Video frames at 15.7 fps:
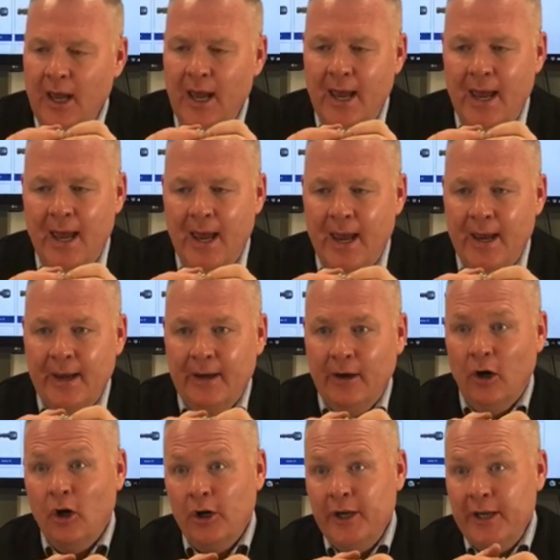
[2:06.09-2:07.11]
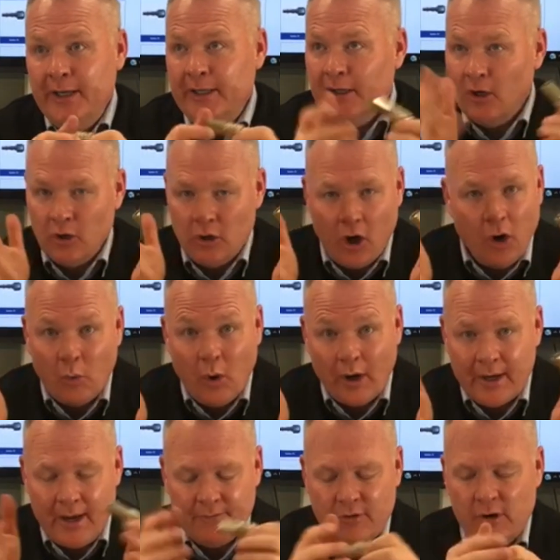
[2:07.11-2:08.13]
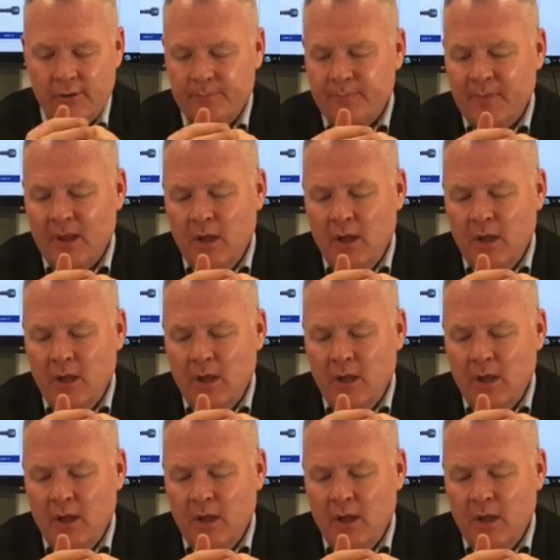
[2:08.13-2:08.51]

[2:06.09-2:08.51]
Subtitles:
eye, or whatever.